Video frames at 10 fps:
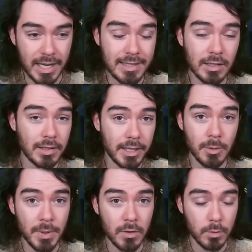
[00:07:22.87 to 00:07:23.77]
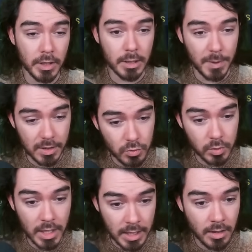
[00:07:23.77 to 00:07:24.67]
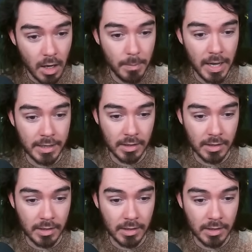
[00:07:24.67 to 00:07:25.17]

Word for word: It's a little bit of work, but it's really not bad.